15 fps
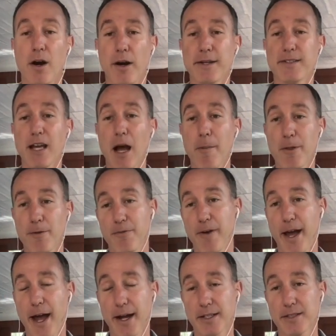On top of the
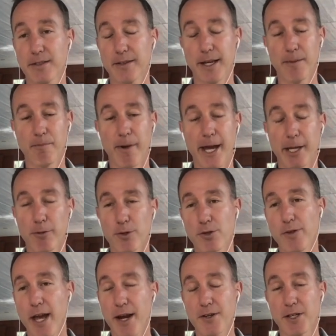fact that
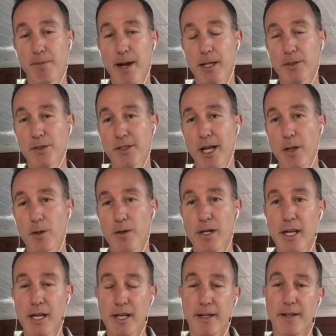MicroStrategy, Michael Saylor,
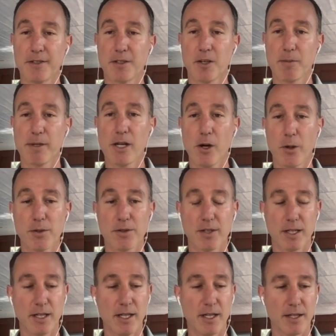is going to be
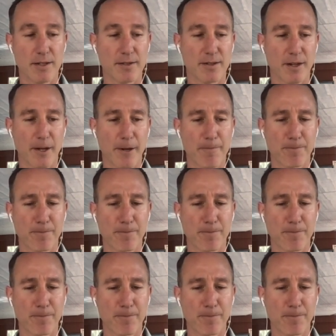hosting his